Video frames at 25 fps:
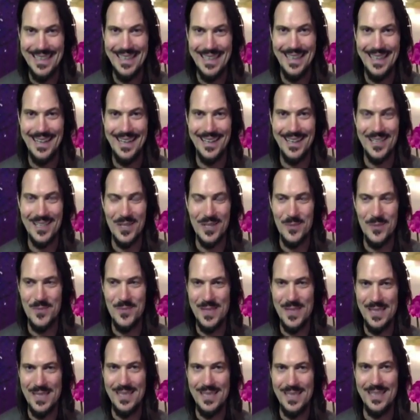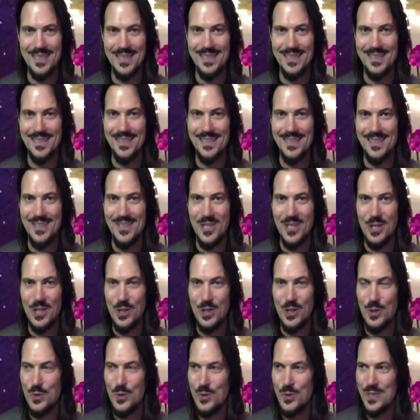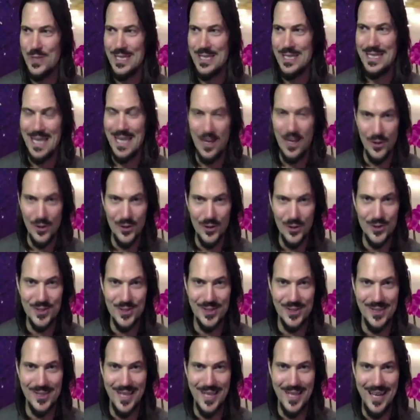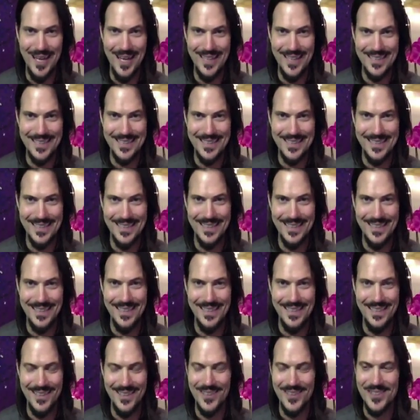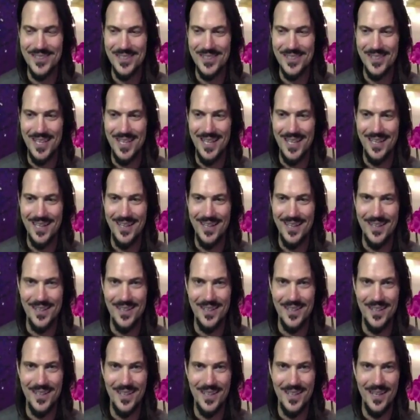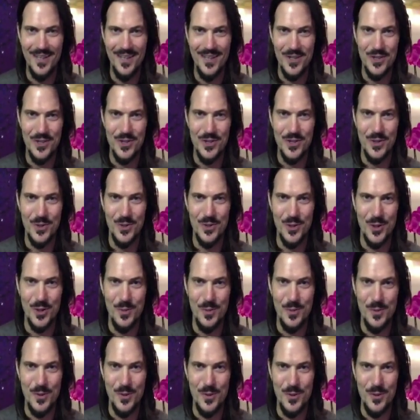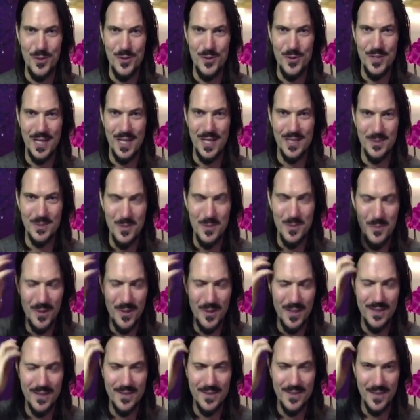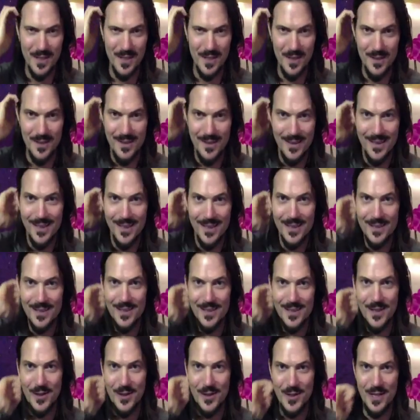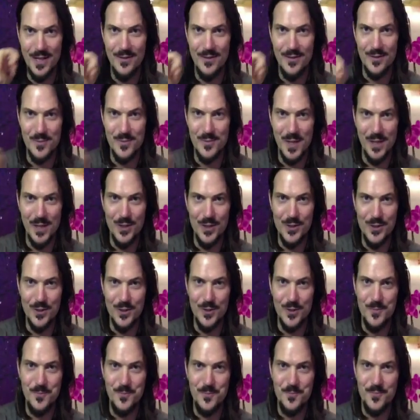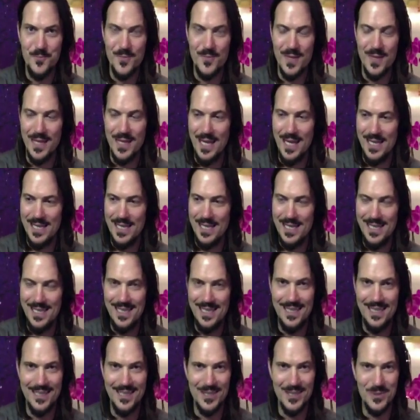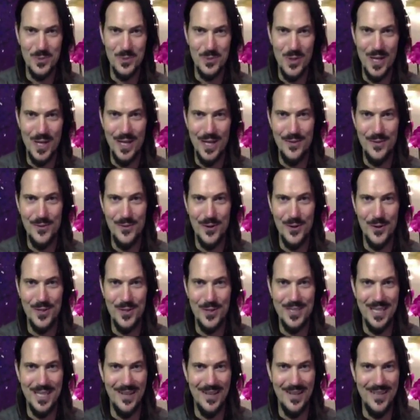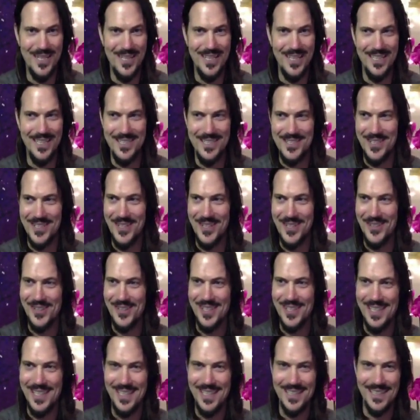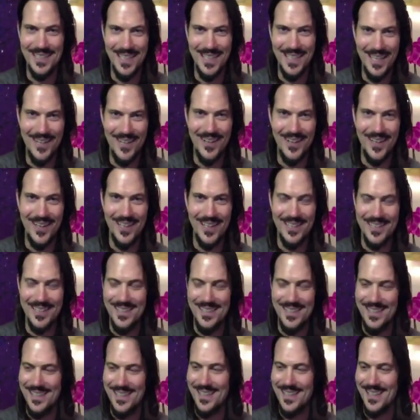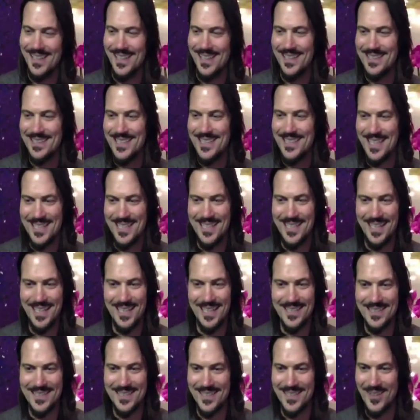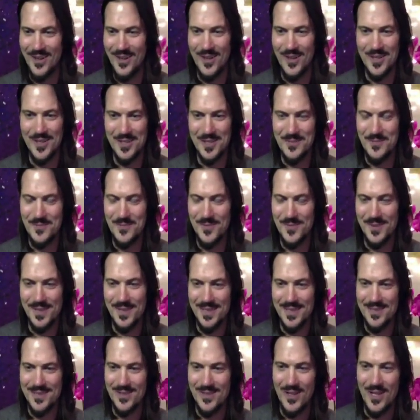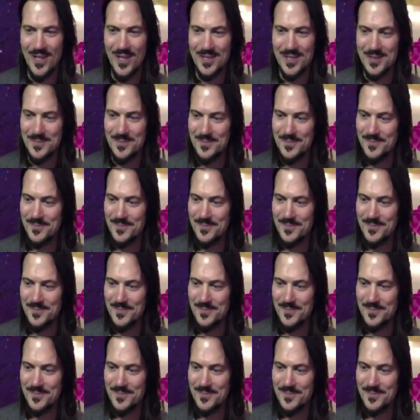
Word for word: a comedian who yells a lot. He yells a lot on, uh, on the show Curb Your Enthusiasm. He plays uh, Larry David's manager. And he and his wife are always yelling at each other. And he and Larry and Ted Danson and all these, these awesome